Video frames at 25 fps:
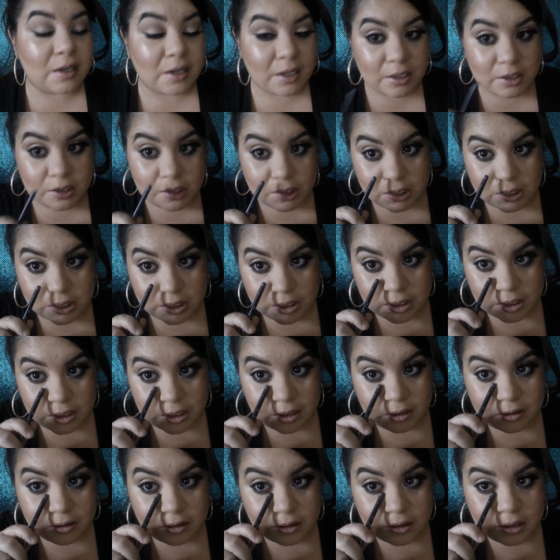and as you can
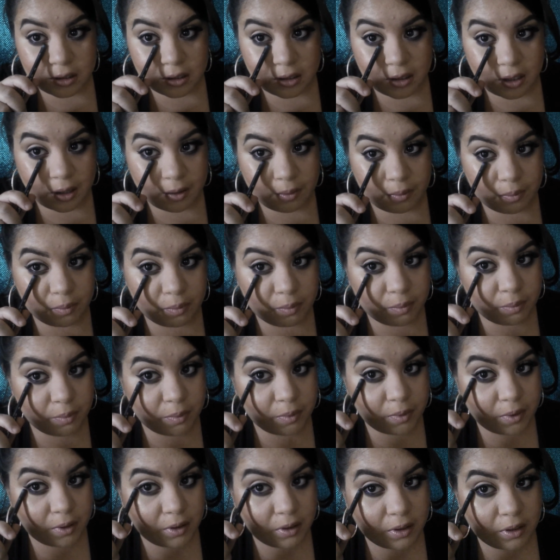see that
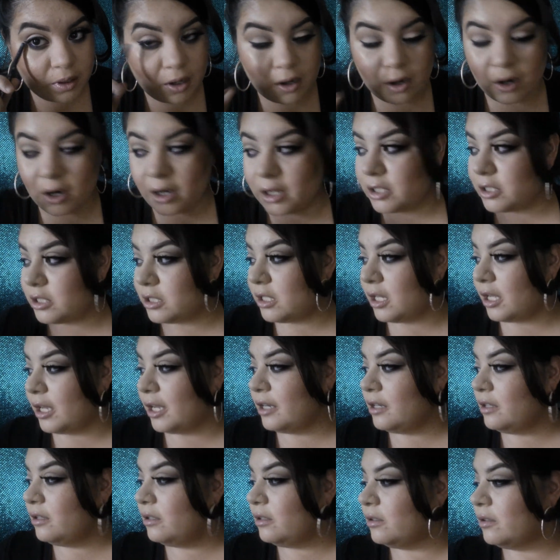really harsh
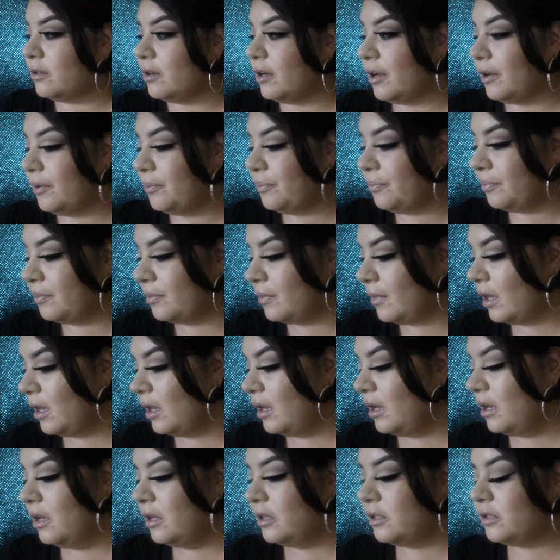line, okay?
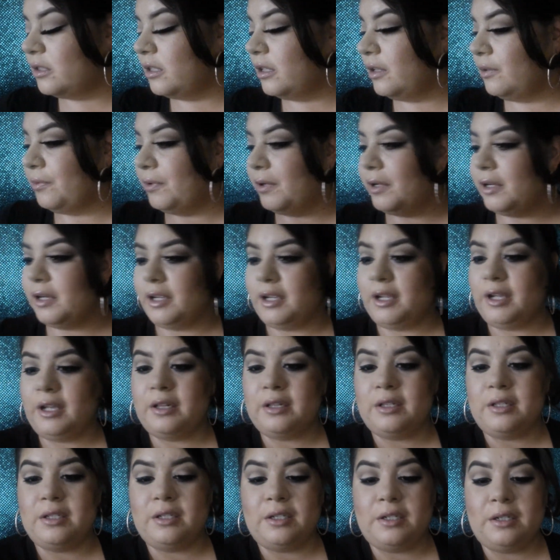So then we're going to
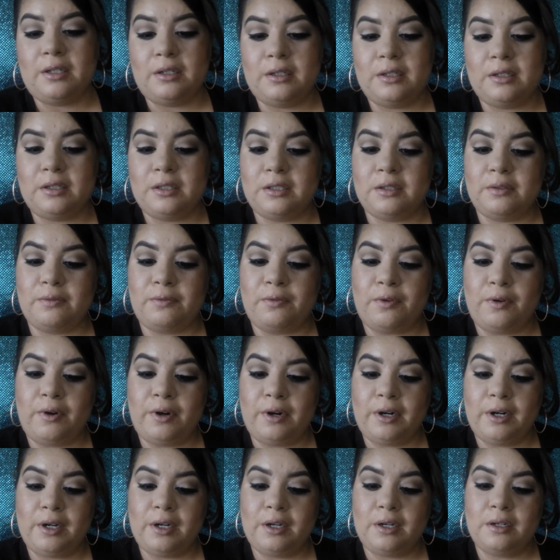get the
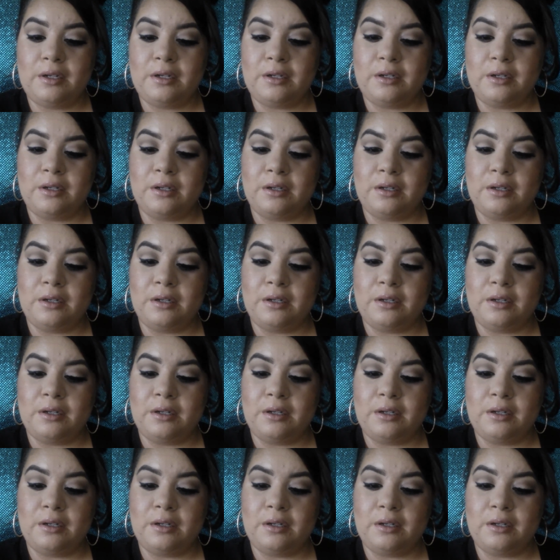Sephora